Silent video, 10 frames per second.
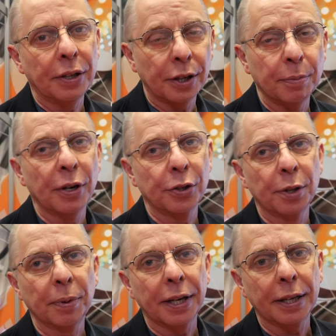We do
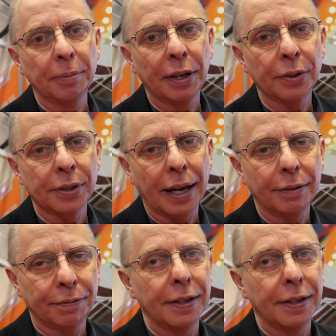commercial work, and we also have